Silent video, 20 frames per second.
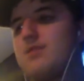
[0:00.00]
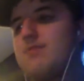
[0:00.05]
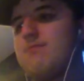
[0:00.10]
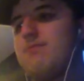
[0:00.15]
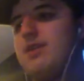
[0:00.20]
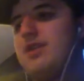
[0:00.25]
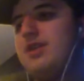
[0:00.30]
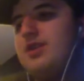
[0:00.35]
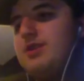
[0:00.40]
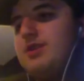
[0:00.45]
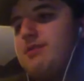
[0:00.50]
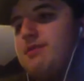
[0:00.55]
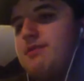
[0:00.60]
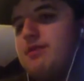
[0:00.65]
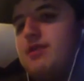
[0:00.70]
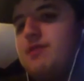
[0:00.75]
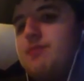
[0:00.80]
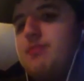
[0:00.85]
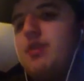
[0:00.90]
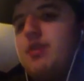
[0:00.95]
But
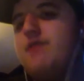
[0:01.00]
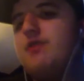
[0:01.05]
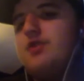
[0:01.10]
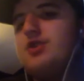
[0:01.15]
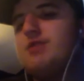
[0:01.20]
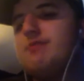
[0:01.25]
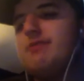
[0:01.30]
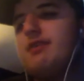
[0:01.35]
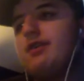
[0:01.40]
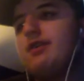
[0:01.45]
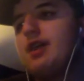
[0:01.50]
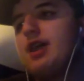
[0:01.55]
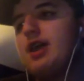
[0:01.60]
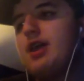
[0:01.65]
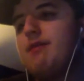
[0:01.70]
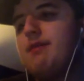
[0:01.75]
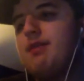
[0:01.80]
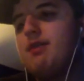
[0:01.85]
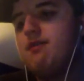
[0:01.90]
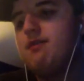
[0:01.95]
this preview should be
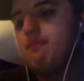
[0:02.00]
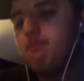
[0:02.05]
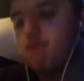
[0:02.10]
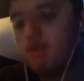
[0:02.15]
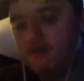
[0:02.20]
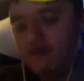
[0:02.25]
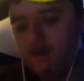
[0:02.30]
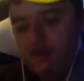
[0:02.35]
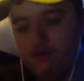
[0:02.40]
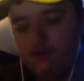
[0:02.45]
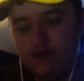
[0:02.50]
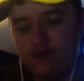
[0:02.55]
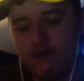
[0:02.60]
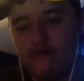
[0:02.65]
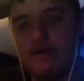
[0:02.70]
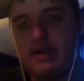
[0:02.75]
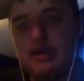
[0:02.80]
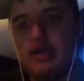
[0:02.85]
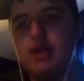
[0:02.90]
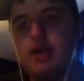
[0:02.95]
okay. I mean, it's a preview for a
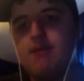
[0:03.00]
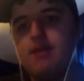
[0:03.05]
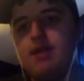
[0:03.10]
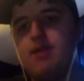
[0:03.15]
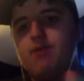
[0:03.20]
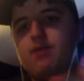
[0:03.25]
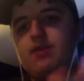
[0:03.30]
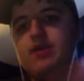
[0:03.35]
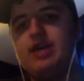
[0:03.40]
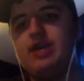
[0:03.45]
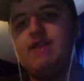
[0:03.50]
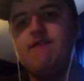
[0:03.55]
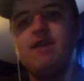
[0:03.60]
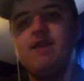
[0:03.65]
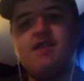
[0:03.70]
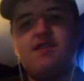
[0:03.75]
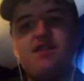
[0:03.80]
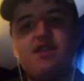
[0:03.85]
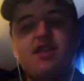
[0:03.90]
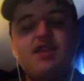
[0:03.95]
fight that I'm not really
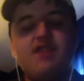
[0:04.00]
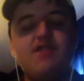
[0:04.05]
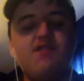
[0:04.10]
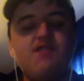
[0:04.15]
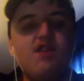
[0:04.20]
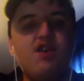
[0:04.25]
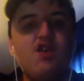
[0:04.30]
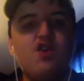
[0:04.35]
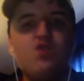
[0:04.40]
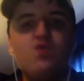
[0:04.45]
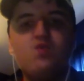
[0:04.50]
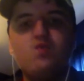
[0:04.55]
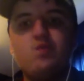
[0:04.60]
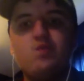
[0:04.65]
invested in, so...